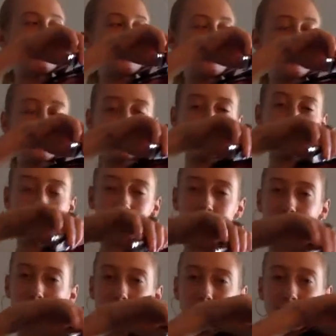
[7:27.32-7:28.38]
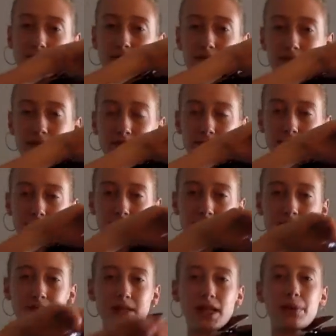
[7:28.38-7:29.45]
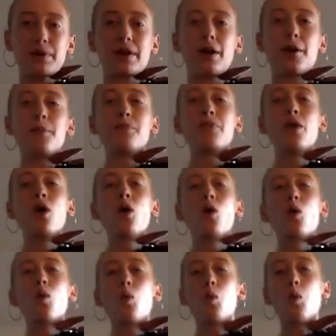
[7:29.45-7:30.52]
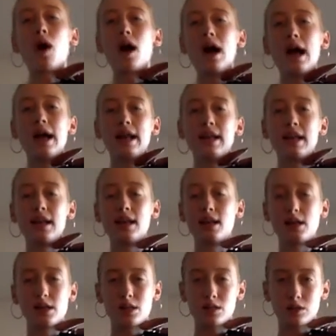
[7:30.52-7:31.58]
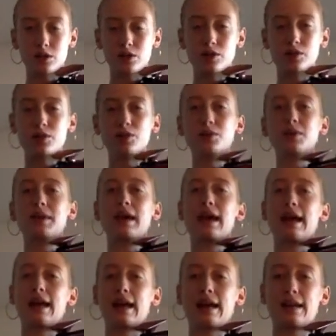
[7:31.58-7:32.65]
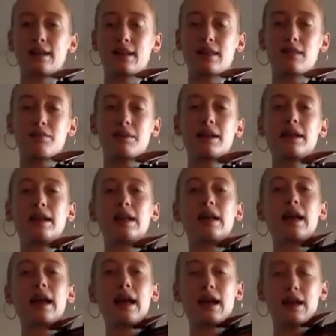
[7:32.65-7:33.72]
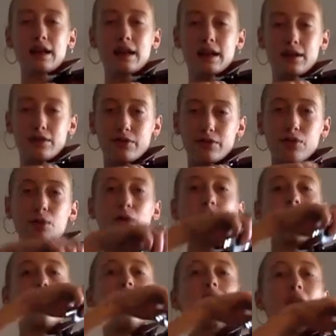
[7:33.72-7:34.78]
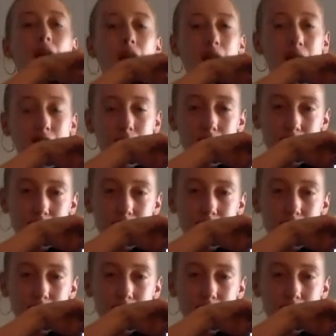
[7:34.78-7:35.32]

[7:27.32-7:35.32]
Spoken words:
Here we go. 1, 2, and 3, and 4, and...